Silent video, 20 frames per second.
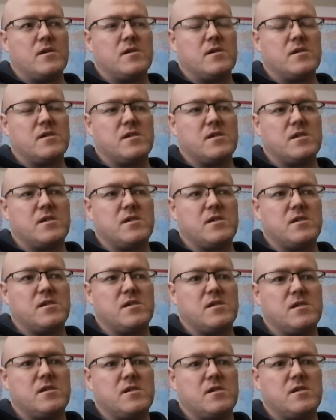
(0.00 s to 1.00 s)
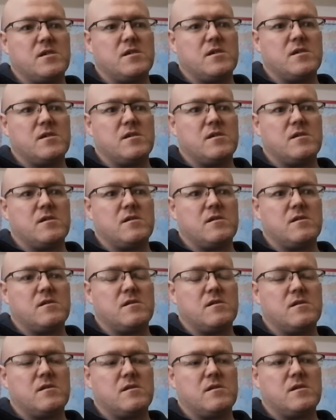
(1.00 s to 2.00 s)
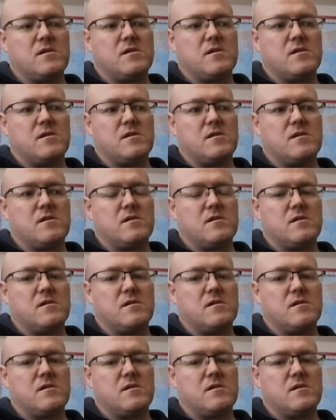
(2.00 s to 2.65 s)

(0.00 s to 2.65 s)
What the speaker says: See, the